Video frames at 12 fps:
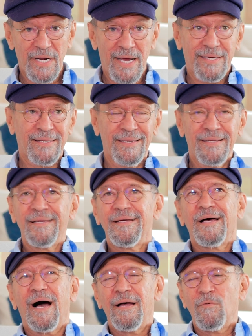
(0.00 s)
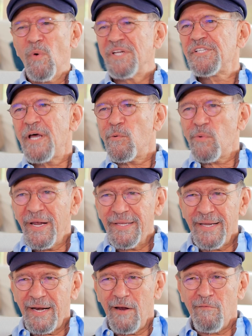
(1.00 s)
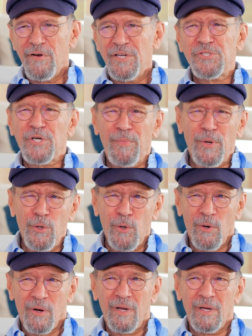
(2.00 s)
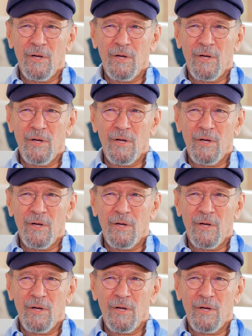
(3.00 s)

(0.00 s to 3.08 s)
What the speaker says: Like, once I read that every entrepreneur